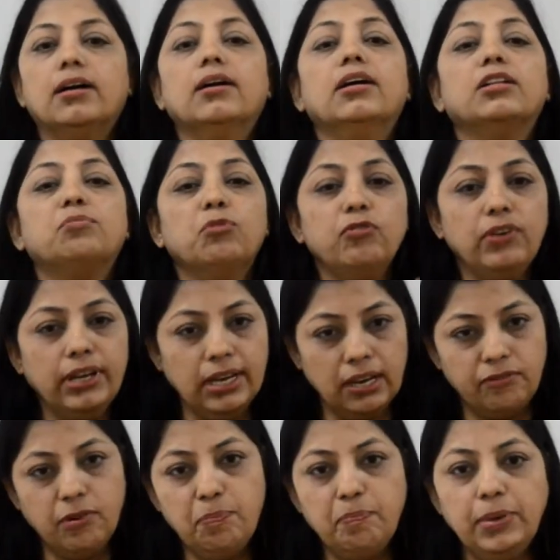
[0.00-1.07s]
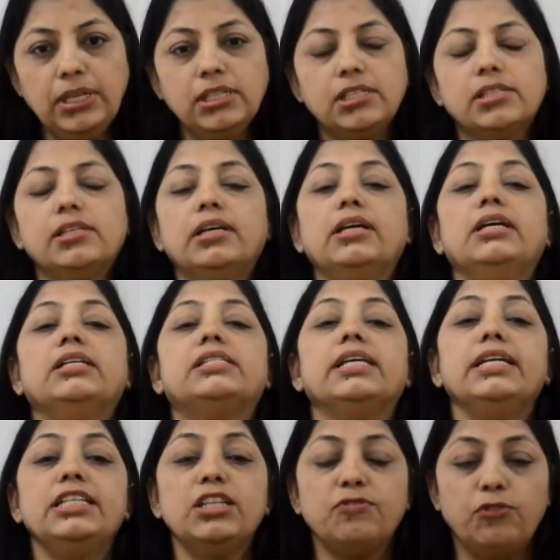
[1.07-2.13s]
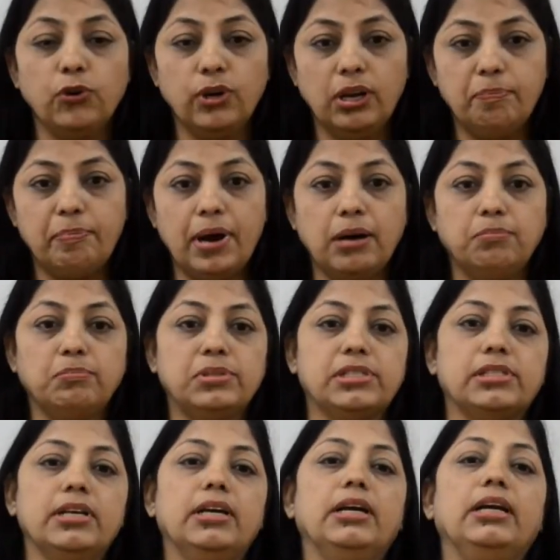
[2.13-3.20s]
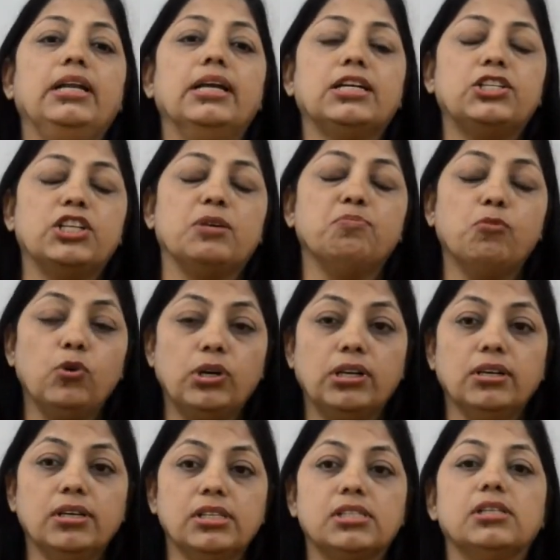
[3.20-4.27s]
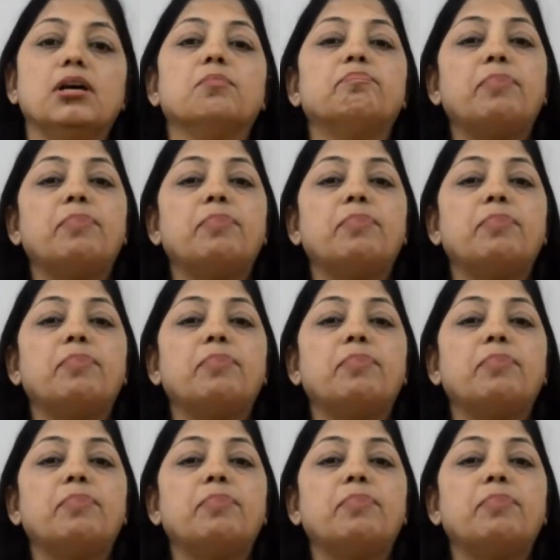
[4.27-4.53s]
earth moving equipments, centrifugal pumps, electric motors,